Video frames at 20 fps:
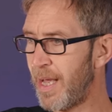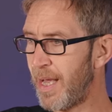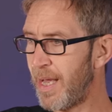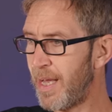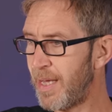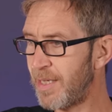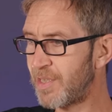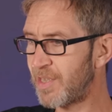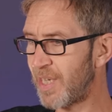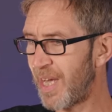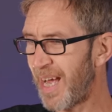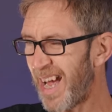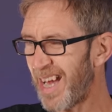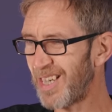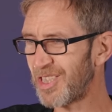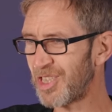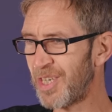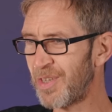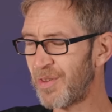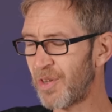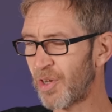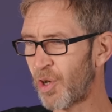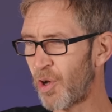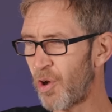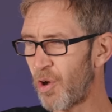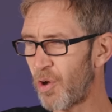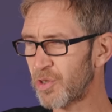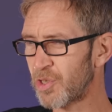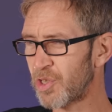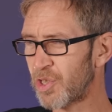is actually the
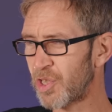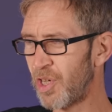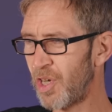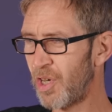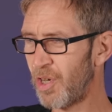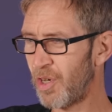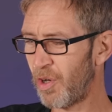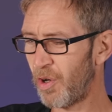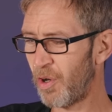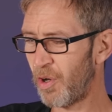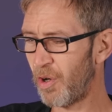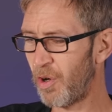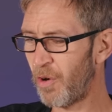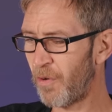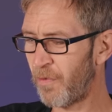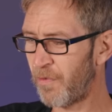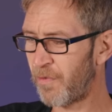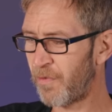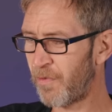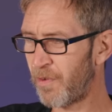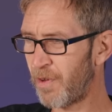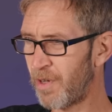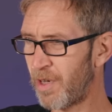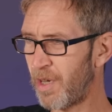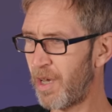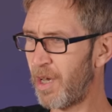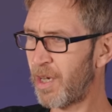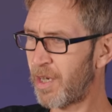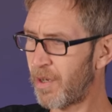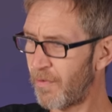cost of
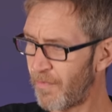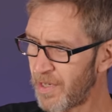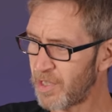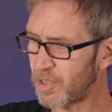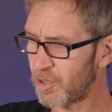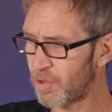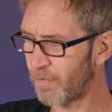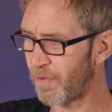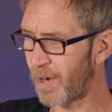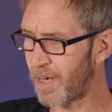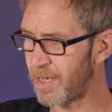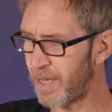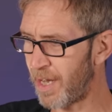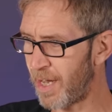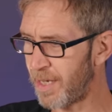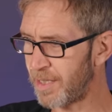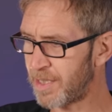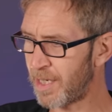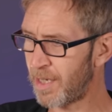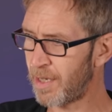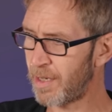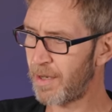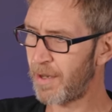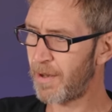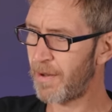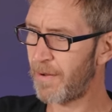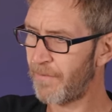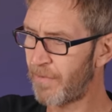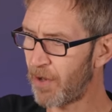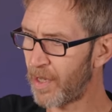a conventional radiator
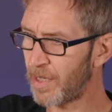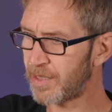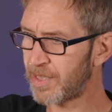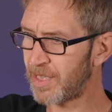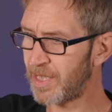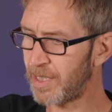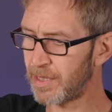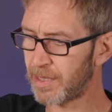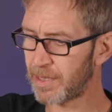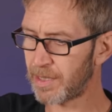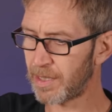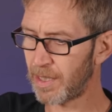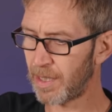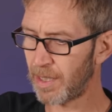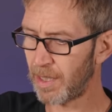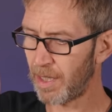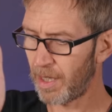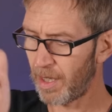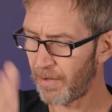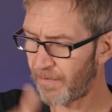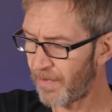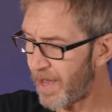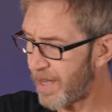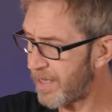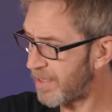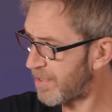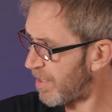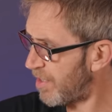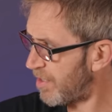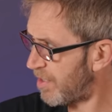versus a
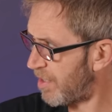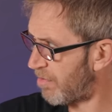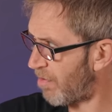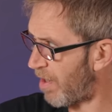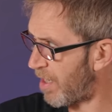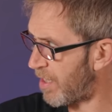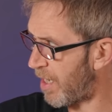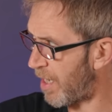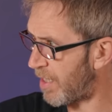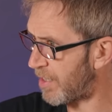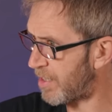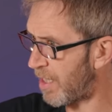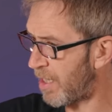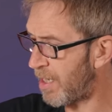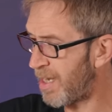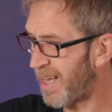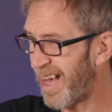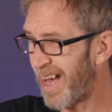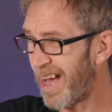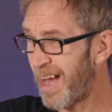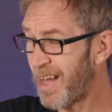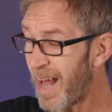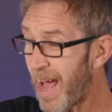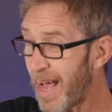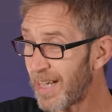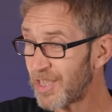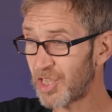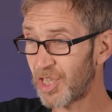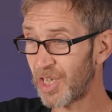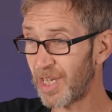fan assisted radiator. Mm. And
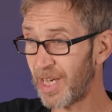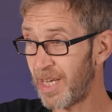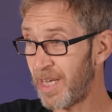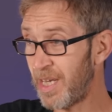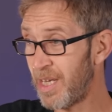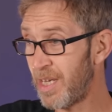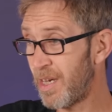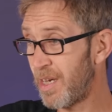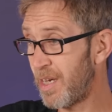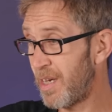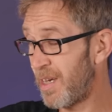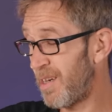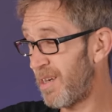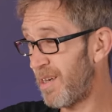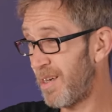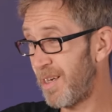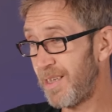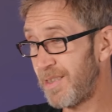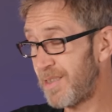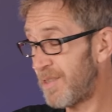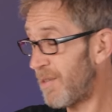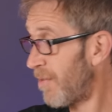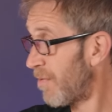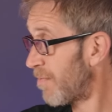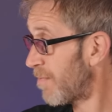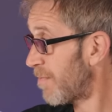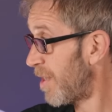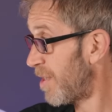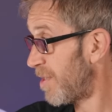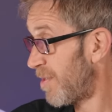actually, it's not,
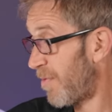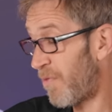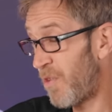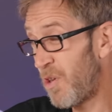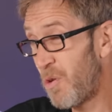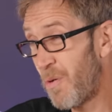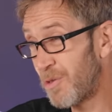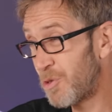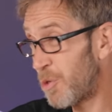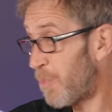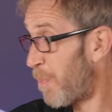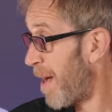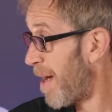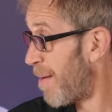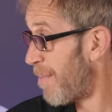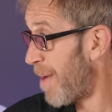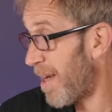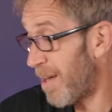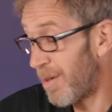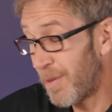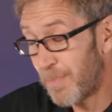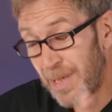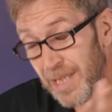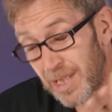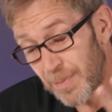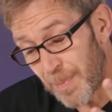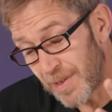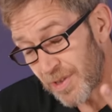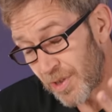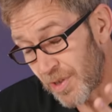it's a few hundred pound. I mean,
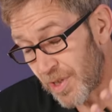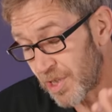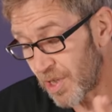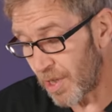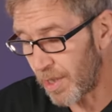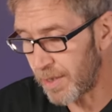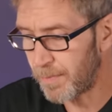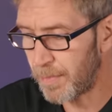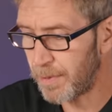well, depends on the size.